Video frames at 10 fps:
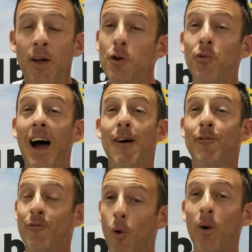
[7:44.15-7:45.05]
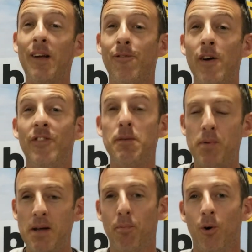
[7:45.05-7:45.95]
you've got 40 50
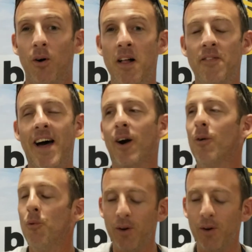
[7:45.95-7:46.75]
people that are